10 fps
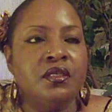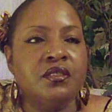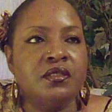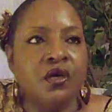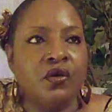
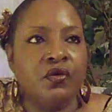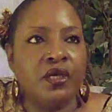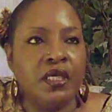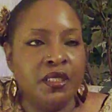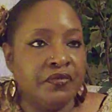So
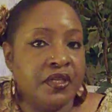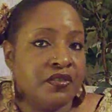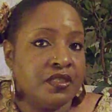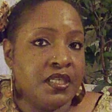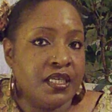if
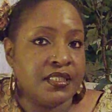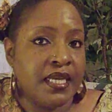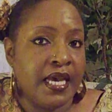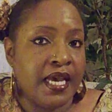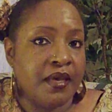there's a next
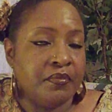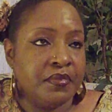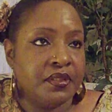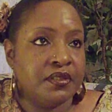time,